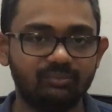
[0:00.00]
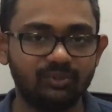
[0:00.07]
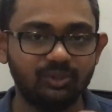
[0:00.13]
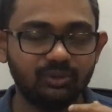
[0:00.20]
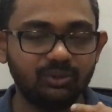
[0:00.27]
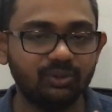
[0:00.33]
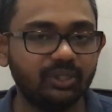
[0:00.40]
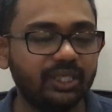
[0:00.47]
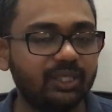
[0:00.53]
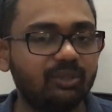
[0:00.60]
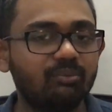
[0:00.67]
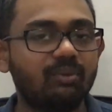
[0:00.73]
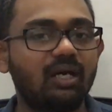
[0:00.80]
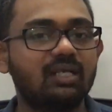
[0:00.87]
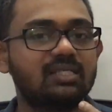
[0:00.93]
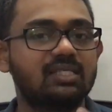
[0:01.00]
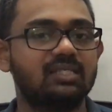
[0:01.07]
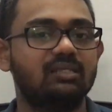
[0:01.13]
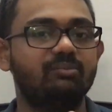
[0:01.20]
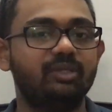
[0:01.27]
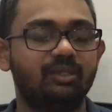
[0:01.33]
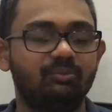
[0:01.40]
you need to
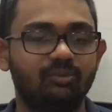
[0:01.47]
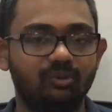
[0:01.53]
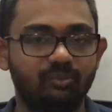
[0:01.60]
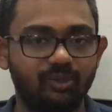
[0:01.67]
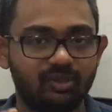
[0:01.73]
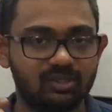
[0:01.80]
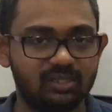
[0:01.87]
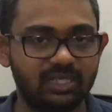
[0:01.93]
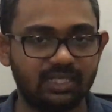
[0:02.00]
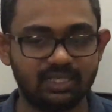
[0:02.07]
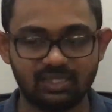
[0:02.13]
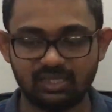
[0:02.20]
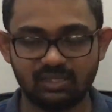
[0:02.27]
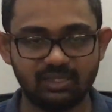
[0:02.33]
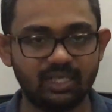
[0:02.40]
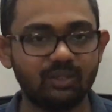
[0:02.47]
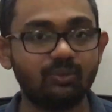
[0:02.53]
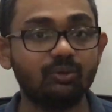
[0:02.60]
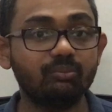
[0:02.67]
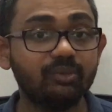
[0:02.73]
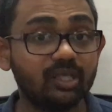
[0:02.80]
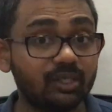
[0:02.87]
master a bit more, because that
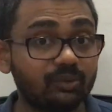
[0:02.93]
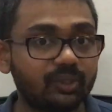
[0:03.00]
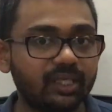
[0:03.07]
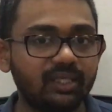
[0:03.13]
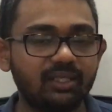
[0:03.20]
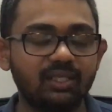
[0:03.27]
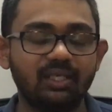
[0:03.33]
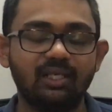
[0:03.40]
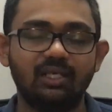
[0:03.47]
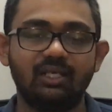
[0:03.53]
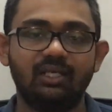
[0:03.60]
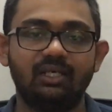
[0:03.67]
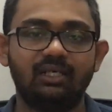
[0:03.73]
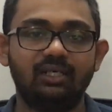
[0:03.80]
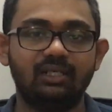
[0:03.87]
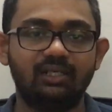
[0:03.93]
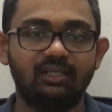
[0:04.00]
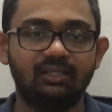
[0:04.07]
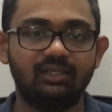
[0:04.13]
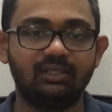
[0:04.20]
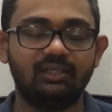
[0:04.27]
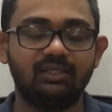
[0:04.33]
could be a unit
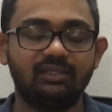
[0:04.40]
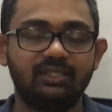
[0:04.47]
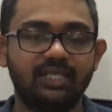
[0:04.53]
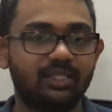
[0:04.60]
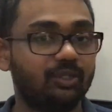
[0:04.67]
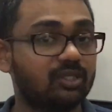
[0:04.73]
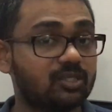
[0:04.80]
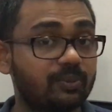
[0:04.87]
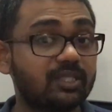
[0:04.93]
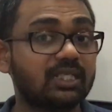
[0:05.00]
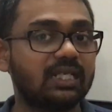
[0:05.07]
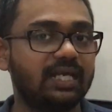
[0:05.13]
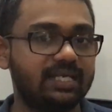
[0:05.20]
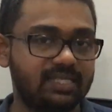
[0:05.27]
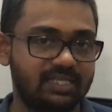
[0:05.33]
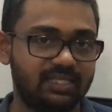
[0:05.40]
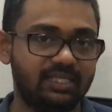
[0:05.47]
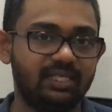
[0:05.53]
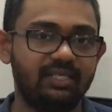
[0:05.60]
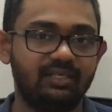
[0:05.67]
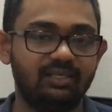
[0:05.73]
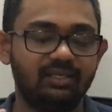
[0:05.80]
that you're specializing
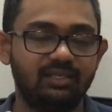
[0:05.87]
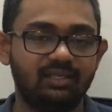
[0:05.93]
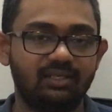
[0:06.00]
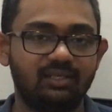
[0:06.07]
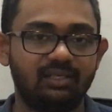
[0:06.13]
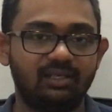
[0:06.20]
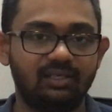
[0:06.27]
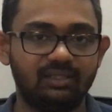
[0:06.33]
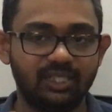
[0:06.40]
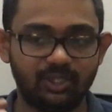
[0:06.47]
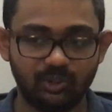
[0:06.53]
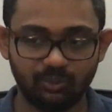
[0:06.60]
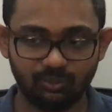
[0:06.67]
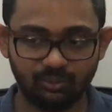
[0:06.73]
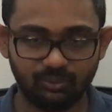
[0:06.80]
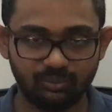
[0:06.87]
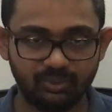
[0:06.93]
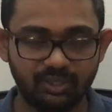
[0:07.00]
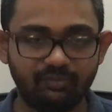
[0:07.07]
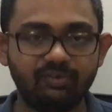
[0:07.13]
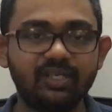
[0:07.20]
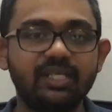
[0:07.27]
in, that you
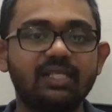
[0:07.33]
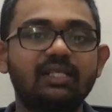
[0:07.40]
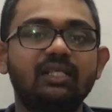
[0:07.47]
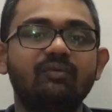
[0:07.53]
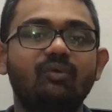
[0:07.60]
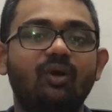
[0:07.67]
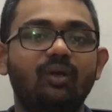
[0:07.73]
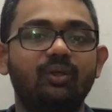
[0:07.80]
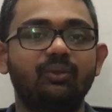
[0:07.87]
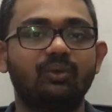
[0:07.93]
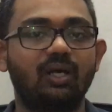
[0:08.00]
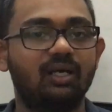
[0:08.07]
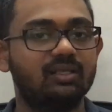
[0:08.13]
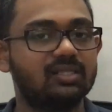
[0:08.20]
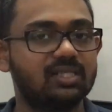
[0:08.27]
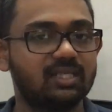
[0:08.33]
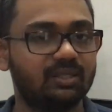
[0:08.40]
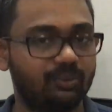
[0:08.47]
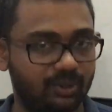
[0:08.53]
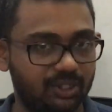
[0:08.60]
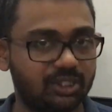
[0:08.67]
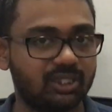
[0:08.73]
definitely want to answer a
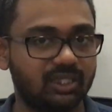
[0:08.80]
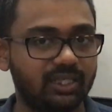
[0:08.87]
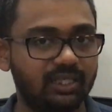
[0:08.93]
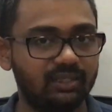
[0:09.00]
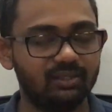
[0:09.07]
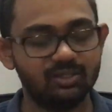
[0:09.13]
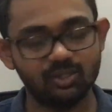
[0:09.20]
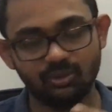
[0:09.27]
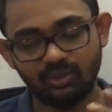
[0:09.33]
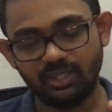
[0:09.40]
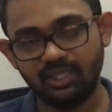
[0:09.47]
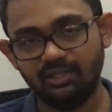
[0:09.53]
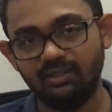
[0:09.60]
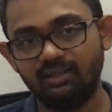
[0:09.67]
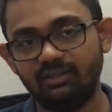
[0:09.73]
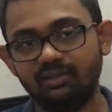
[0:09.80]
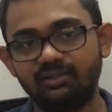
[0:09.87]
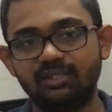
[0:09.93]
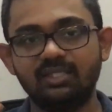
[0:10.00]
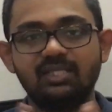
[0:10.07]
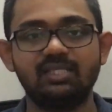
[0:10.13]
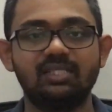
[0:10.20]
question in. So then
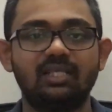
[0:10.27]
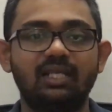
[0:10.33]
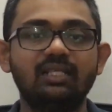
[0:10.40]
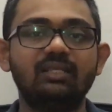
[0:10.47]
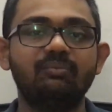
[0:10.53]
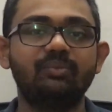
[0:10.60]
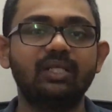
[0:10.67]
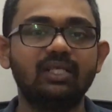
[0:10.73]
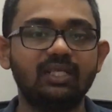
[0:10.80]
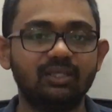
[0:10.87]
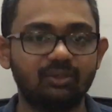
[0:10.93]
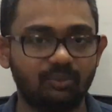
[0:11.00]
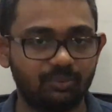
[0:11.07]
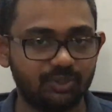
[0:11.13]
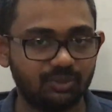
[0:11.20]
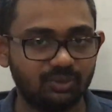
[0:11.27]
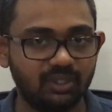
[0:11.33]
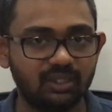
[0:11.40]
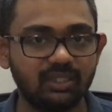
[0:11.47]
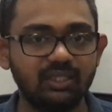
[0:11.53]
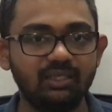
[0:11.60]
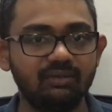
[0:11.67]
this is another brilliant
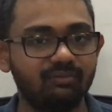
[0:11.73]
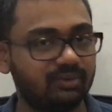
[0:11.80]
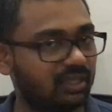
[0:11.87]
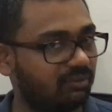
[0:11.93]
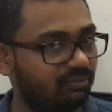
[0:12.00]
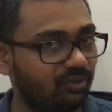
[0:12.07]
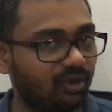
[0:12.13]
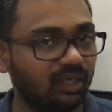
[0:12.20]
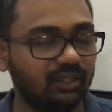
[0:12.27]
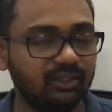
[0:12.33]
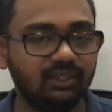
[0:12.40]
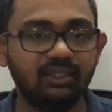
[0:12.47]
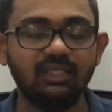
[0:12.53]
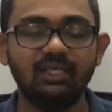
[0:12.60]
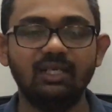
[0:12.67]
opportunity we have got,